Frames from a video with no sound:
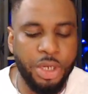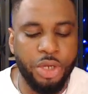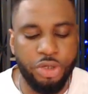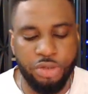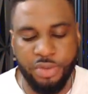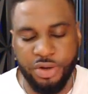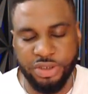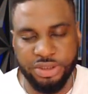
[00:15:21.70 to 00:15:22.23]

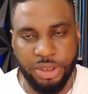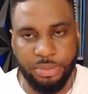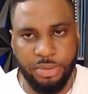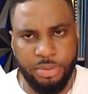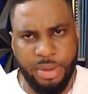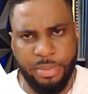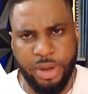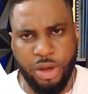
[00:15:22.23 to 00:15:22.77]
You may
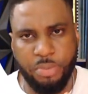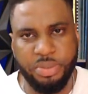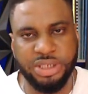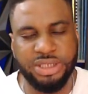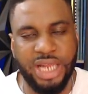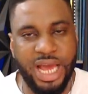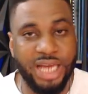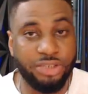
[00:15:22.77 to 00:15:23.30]
remember your
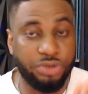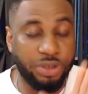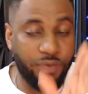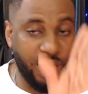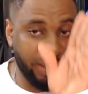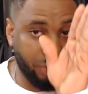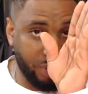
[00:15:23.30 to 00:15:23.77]
basilar artery right